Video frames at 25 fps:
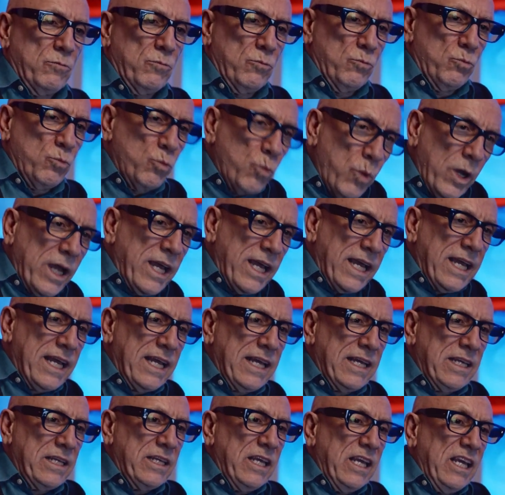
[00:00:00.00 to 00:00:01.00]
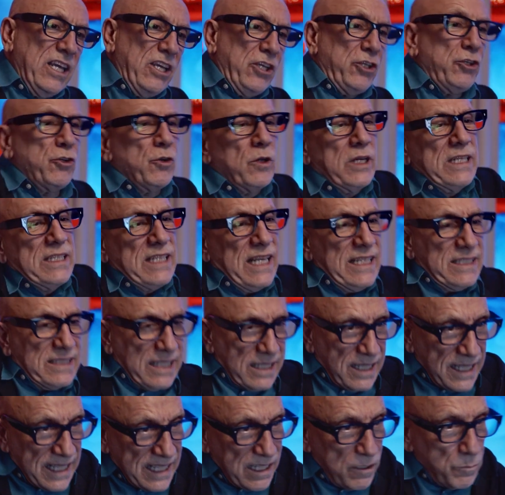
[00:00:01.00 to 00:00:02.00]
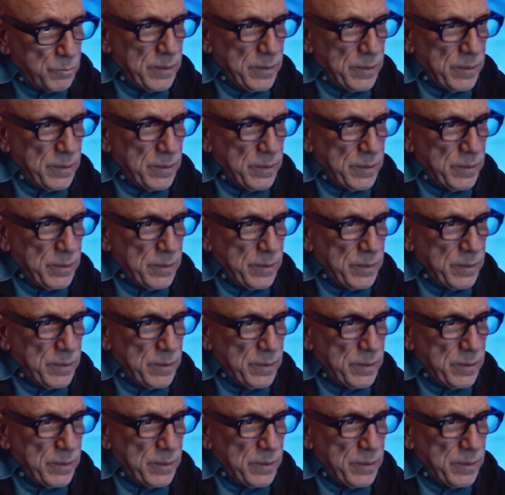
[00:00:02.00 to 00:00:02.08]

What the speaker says: where, you know, it's a little